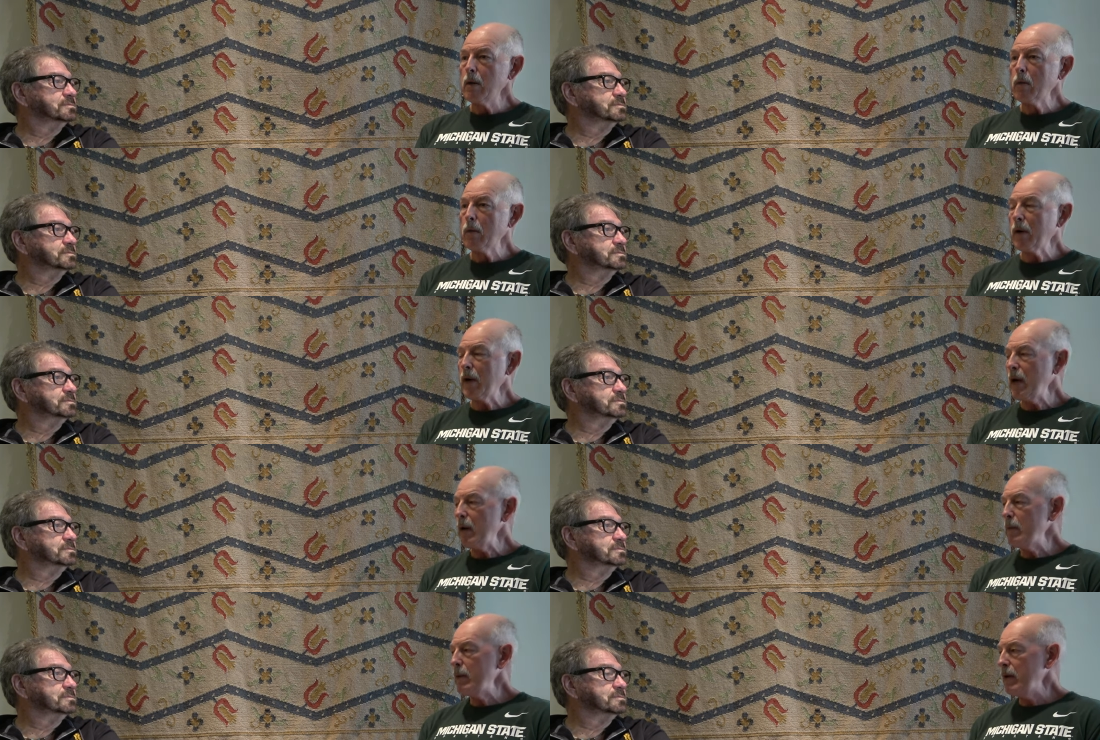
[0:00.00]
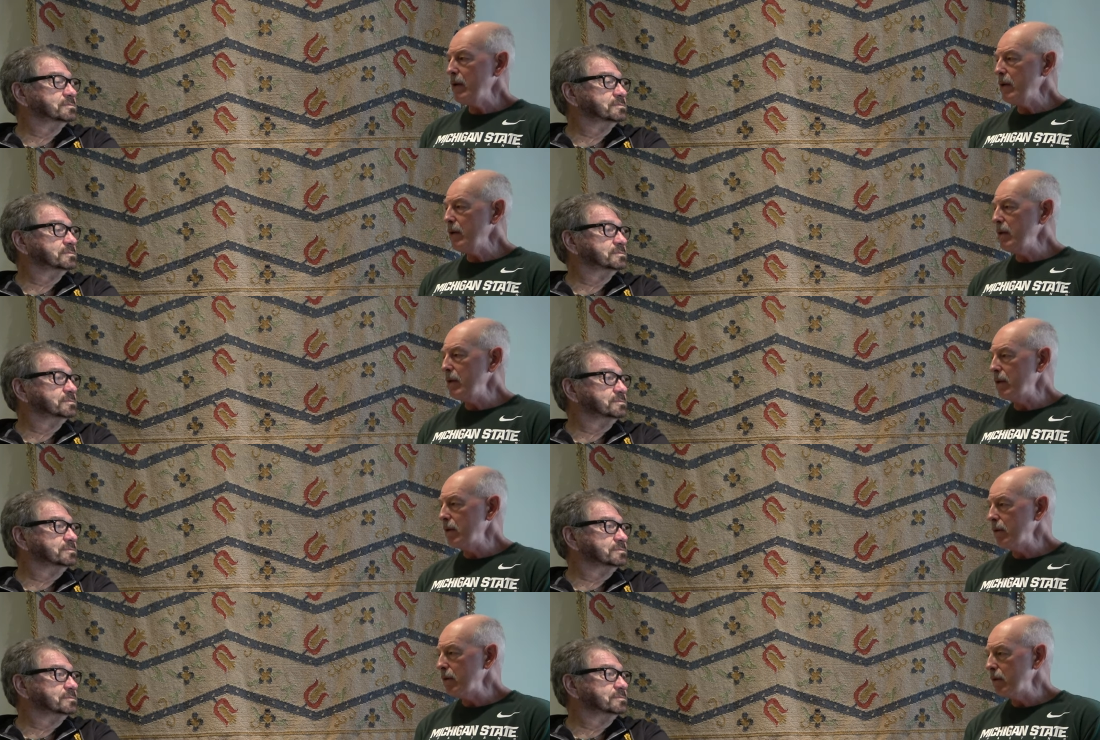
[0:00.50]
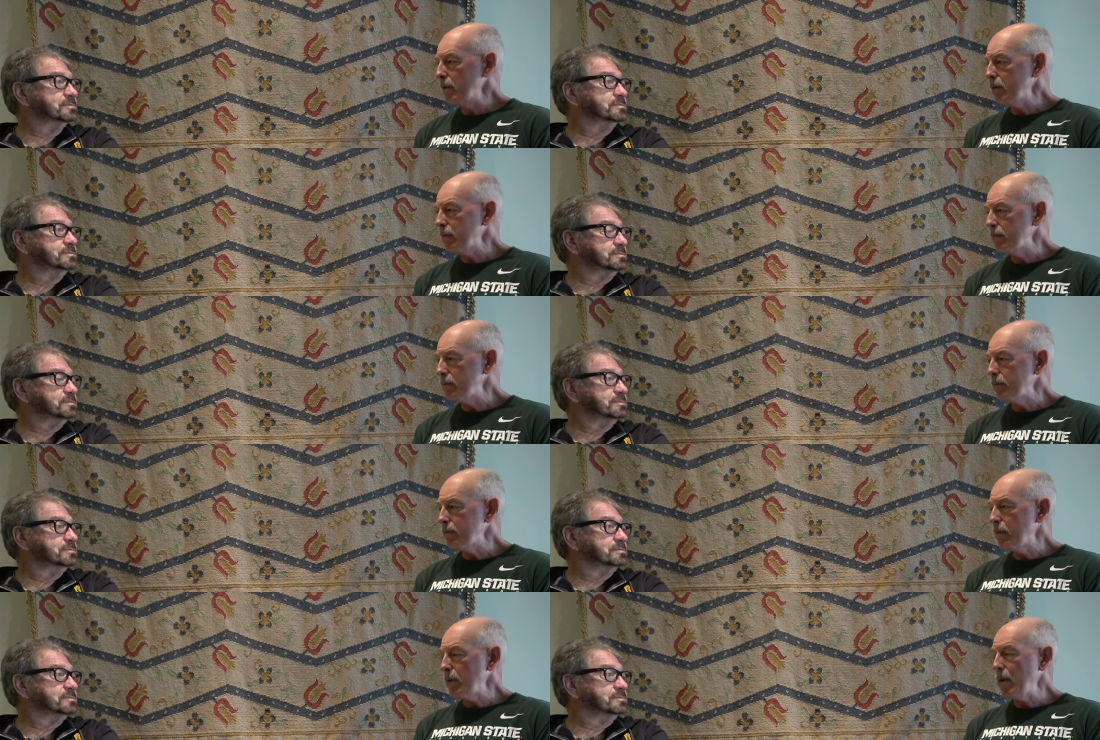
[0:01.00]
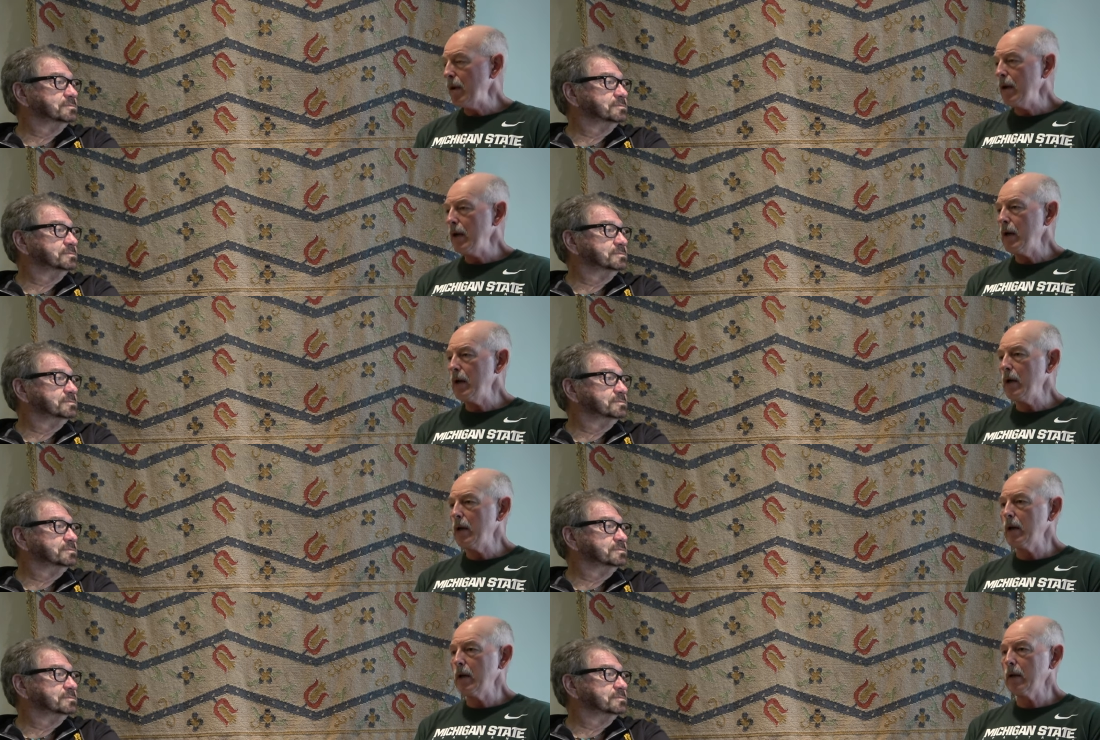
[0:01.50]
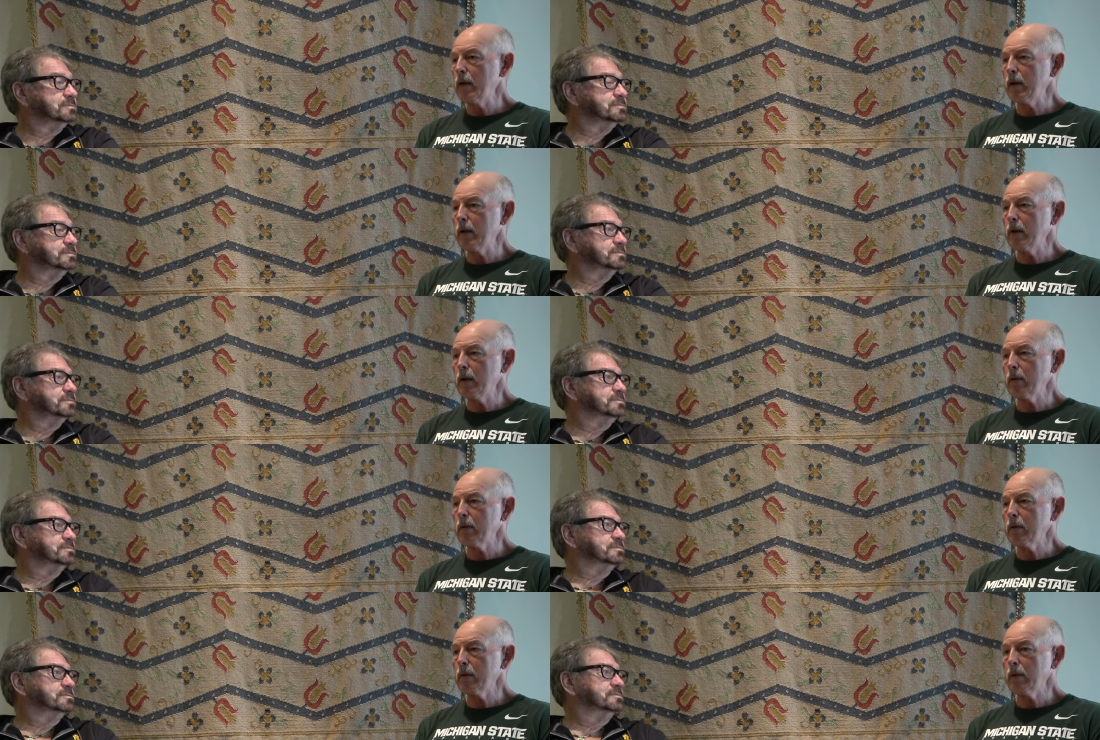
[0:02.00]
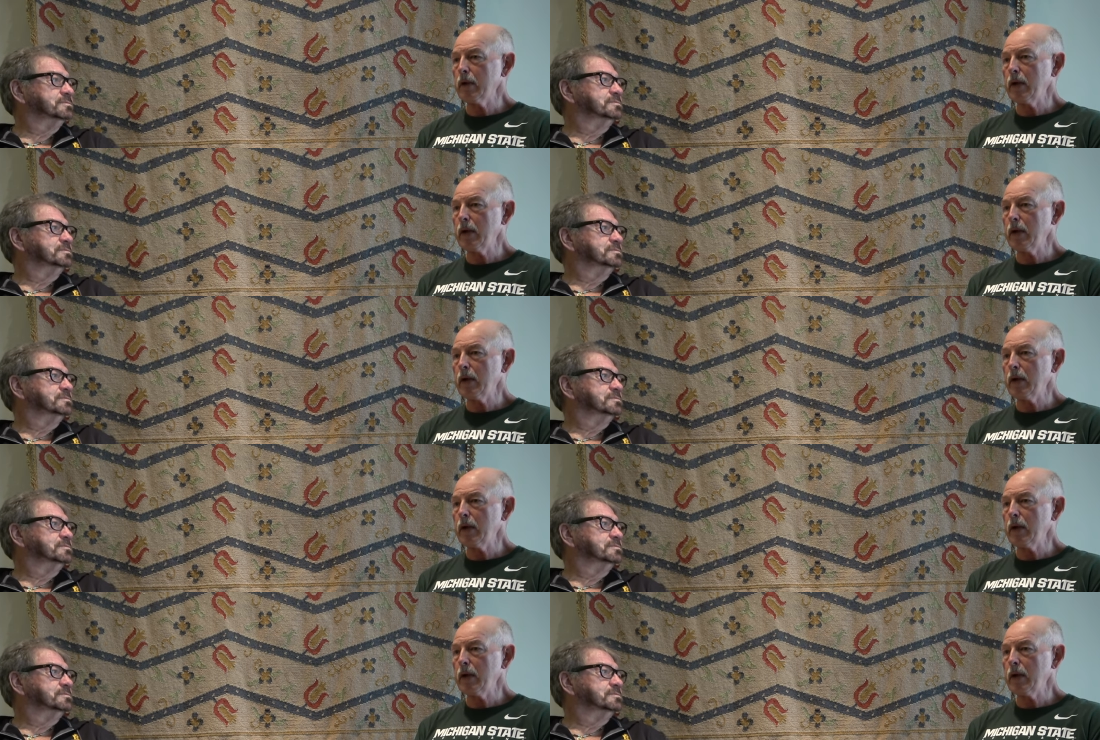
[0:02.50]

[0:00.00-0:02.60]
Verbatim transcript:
Speaker 1: when I met you in um,